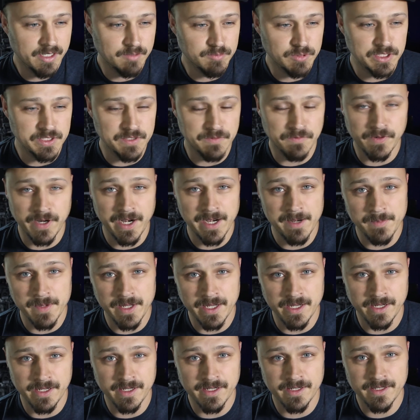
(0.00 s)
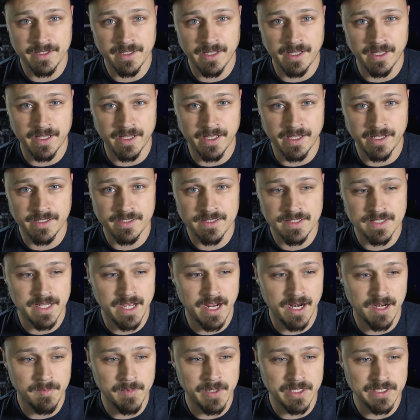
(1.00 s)
She's afraid of being like
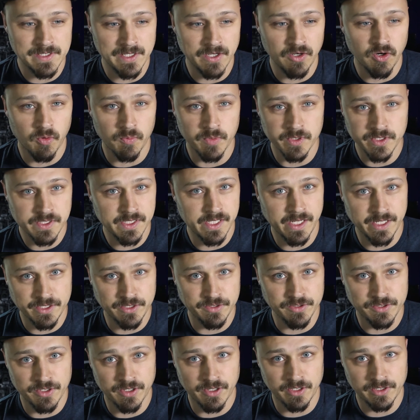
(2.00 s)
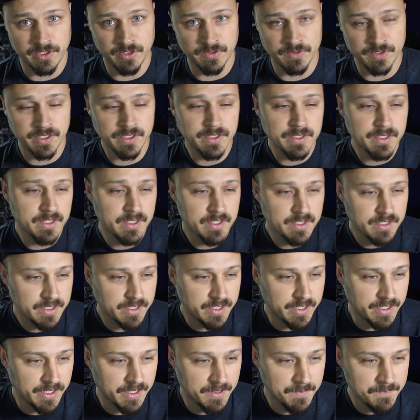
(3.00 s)
snotty by saying, hope this is not too
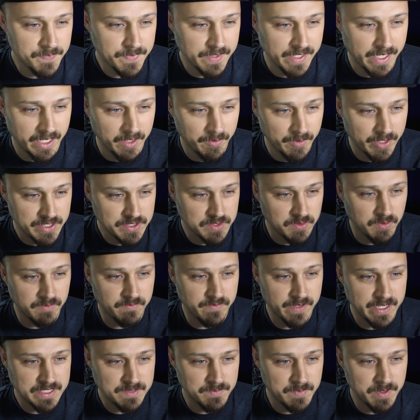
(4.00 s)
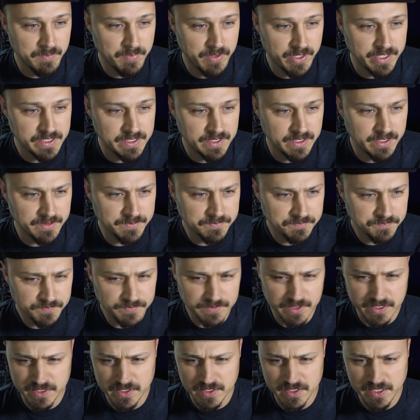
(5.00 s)
strong-toned. Anyway, so investment pricing,
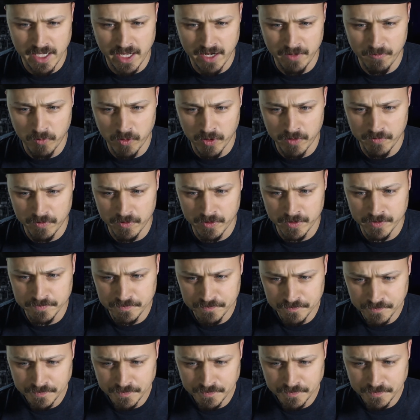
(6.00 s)
this is kind of one of her